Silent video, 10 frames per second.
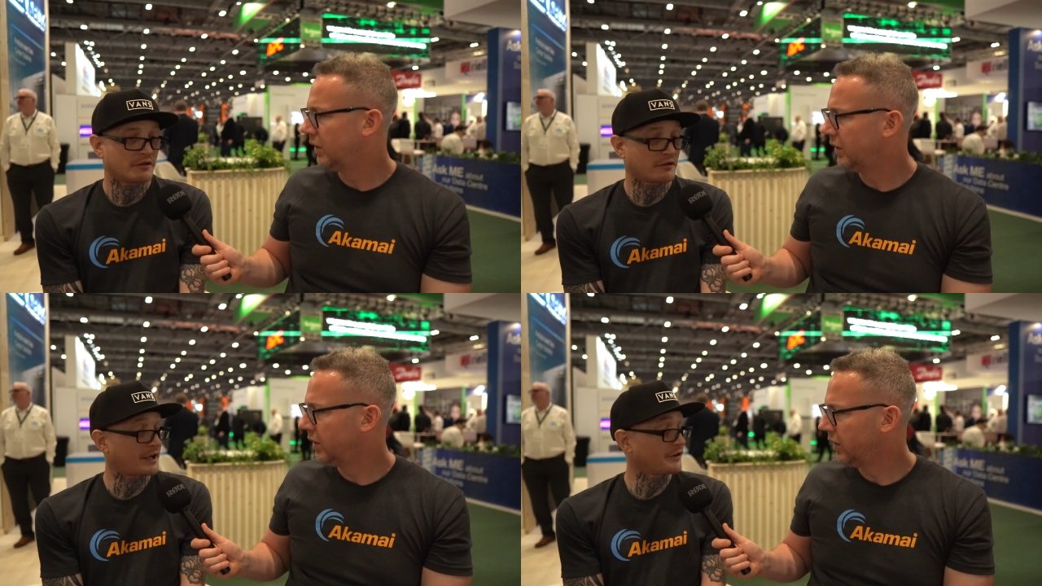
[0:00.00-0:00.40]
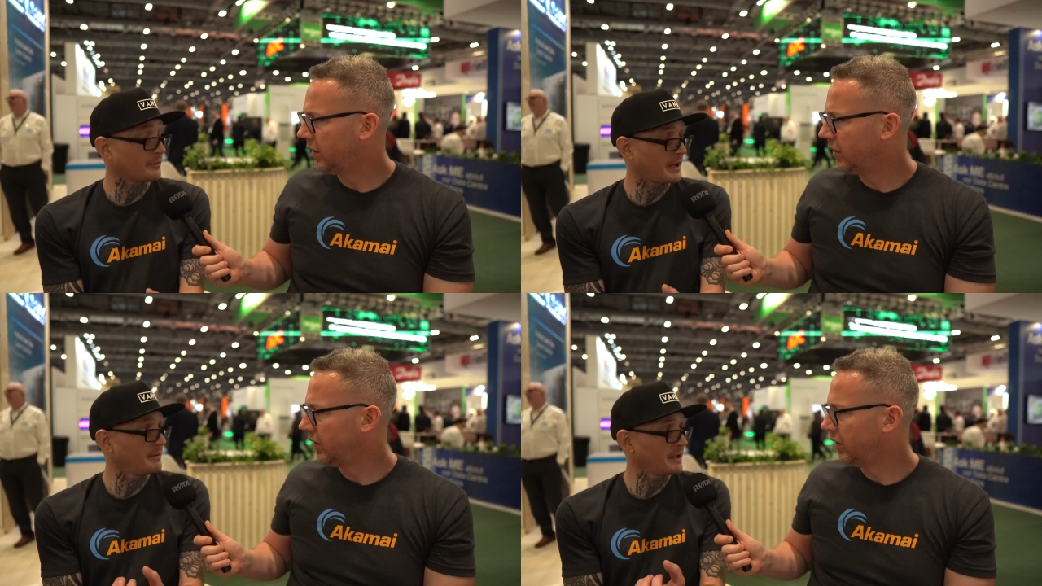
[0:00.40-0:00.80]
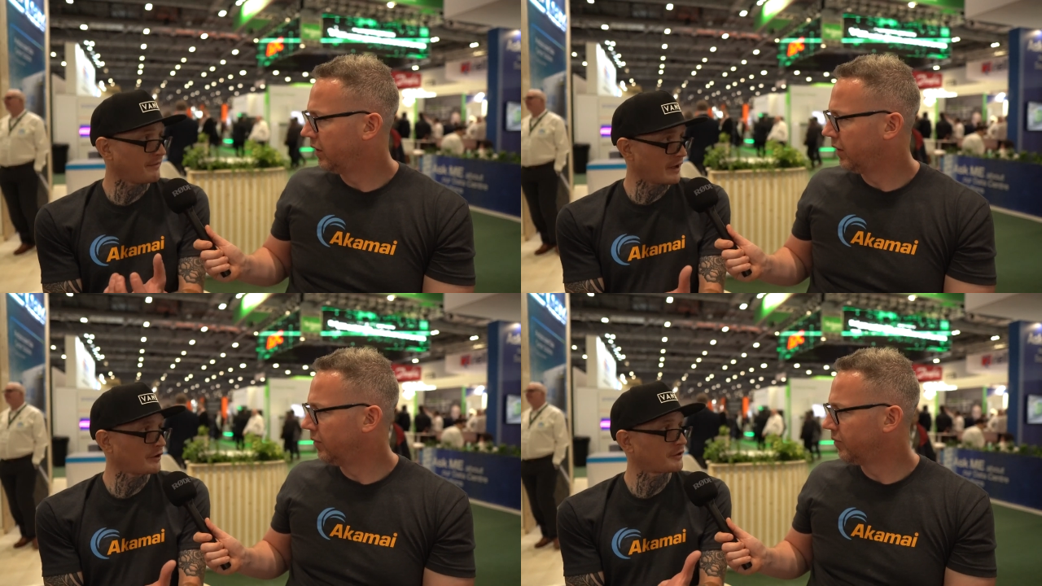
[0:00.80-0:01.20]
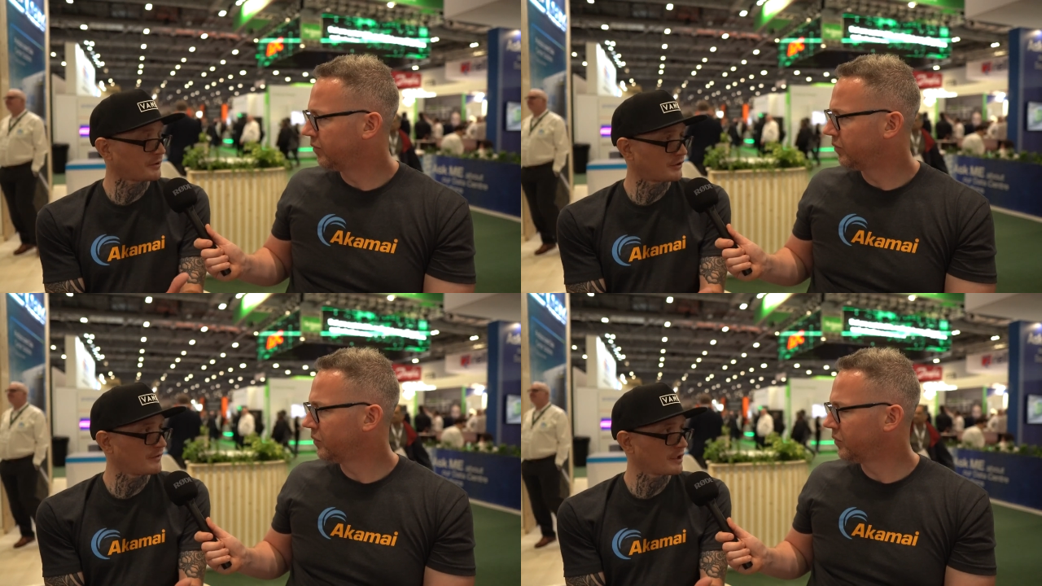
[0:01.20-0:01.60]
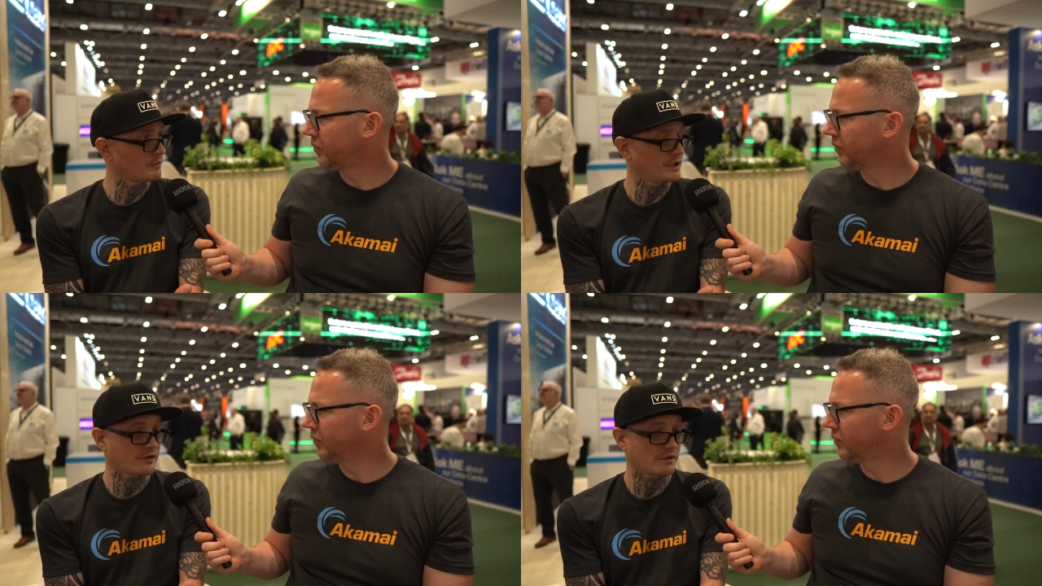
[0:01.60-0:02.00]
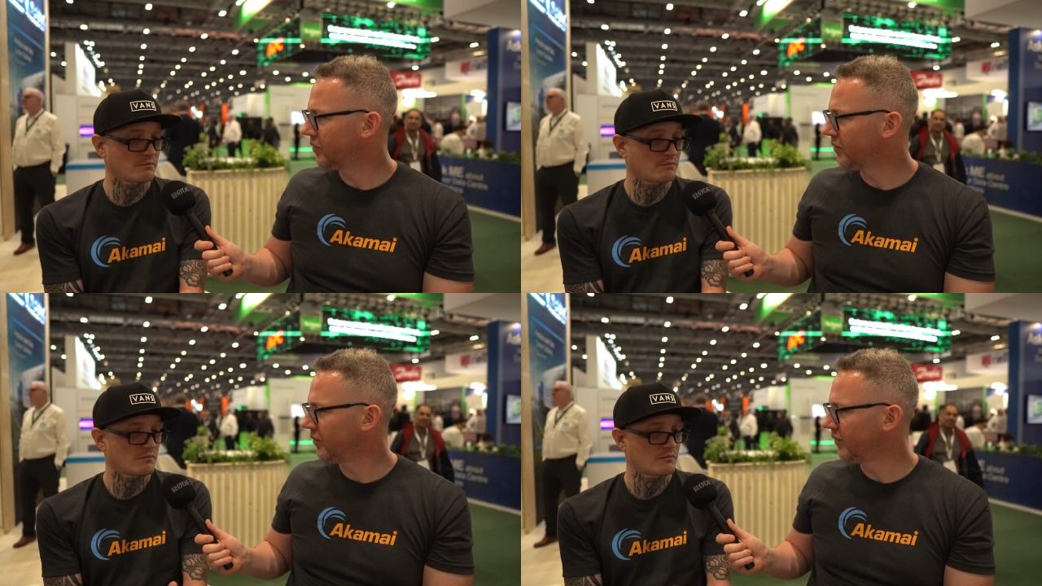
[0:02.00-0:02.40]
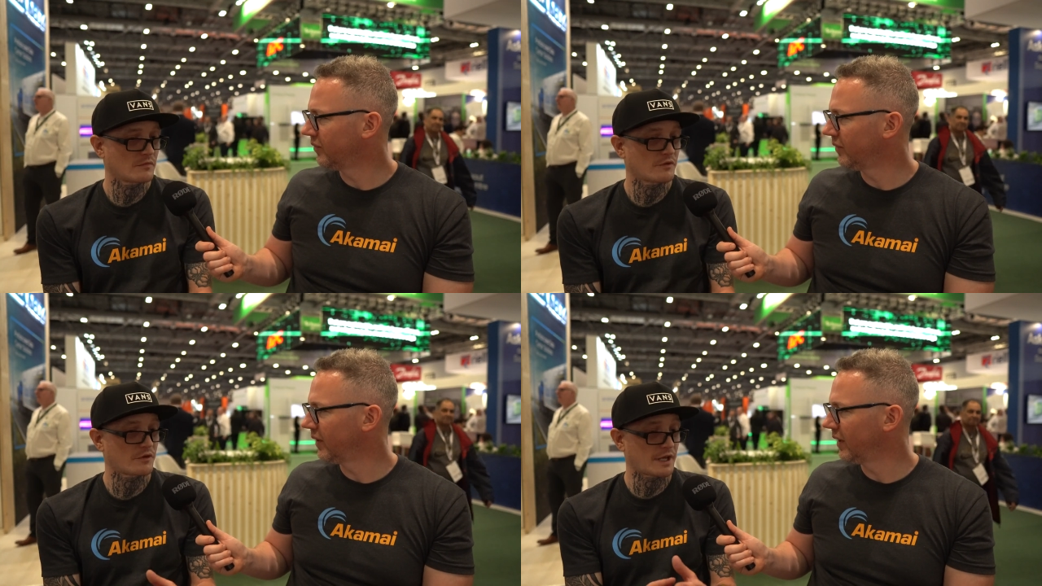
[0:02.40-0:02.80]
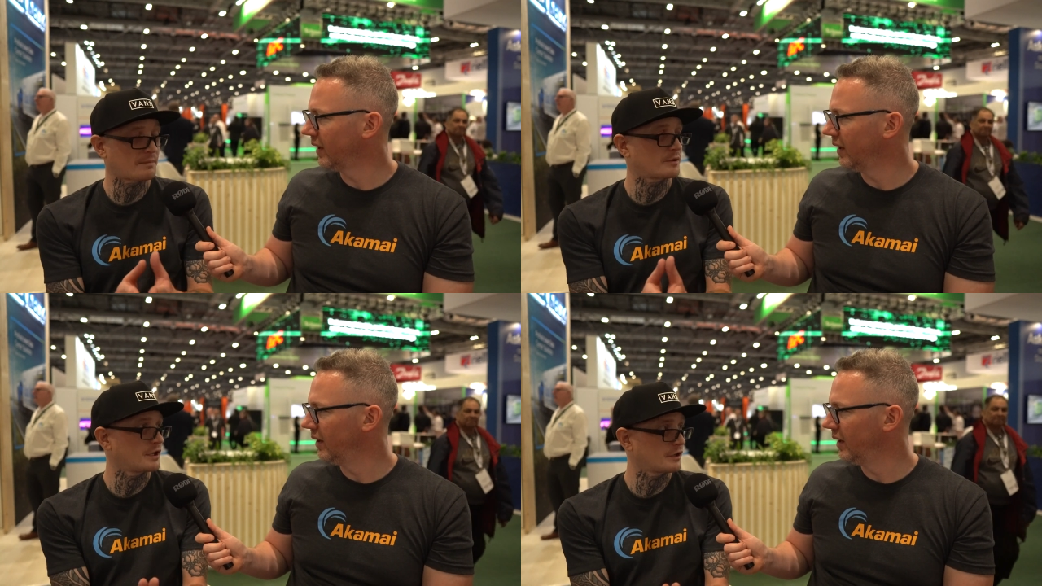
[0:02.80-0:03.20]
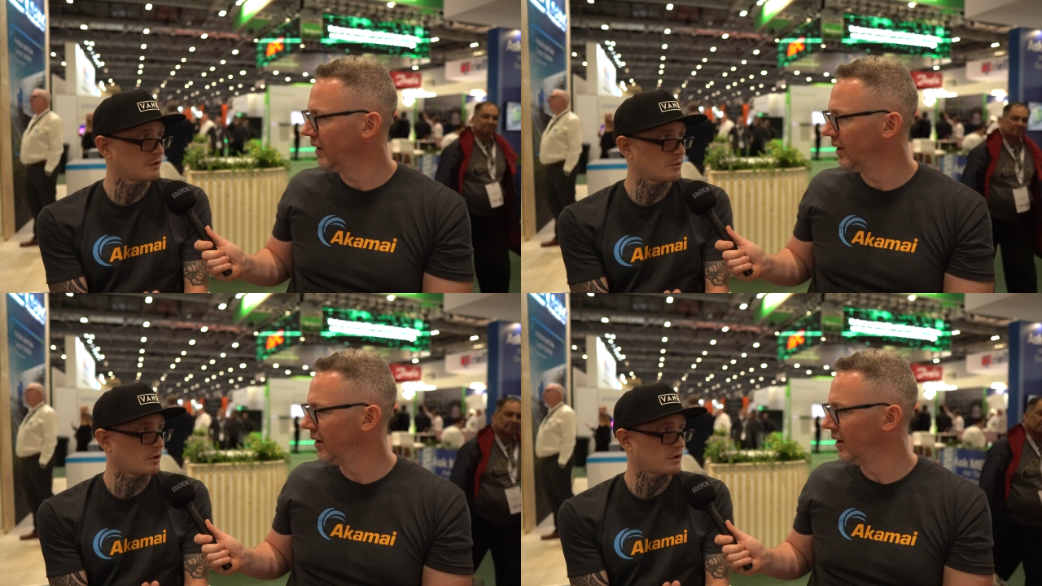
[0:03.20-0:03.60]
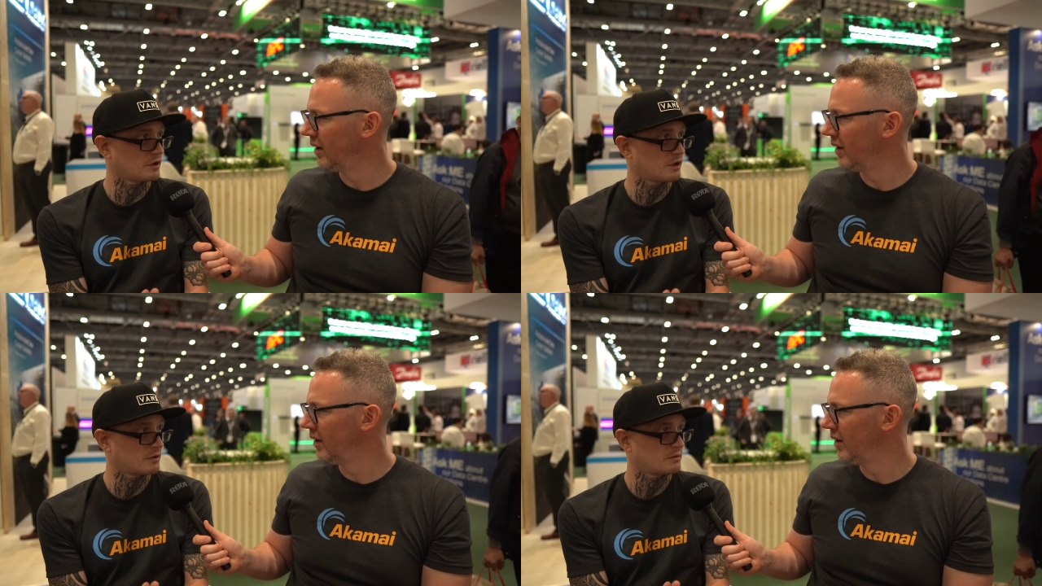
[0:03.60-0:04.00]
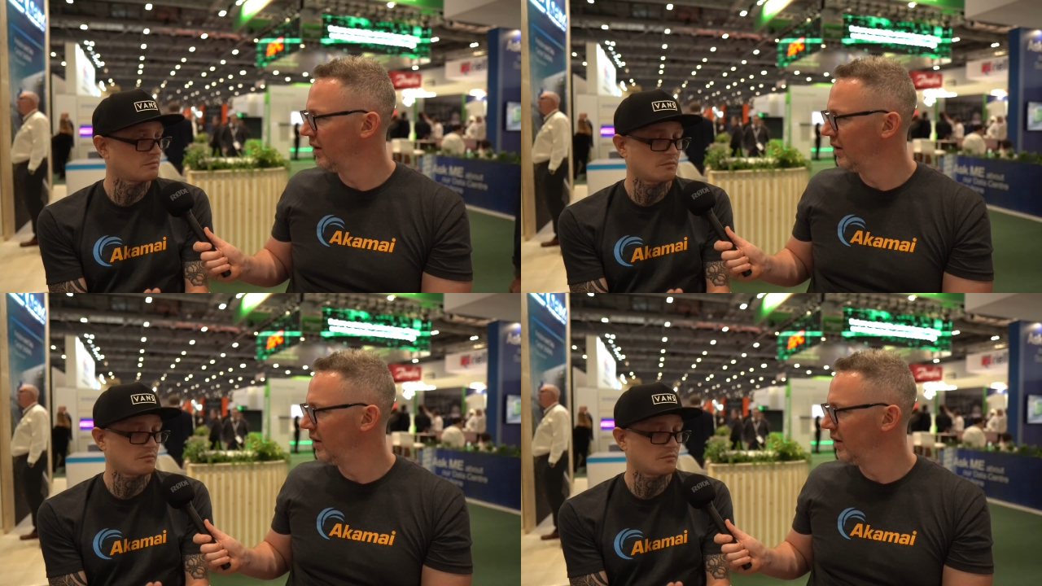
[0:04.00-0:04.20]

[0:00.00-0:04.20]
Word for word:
Speaker 1: Right, there may be a very specific reason for that particular workload